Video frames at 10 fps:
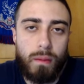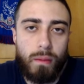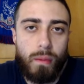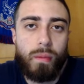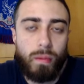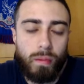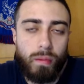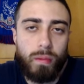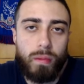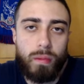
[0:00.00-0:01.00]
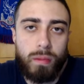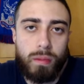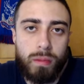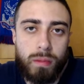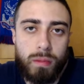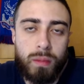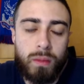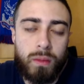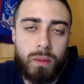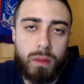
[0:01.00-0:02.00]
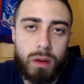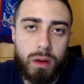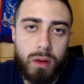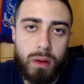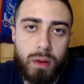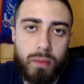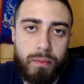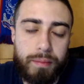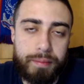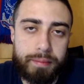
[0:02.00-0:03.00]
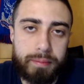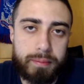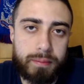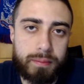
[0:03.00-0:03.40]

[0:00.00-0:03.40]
This person isn't speaking.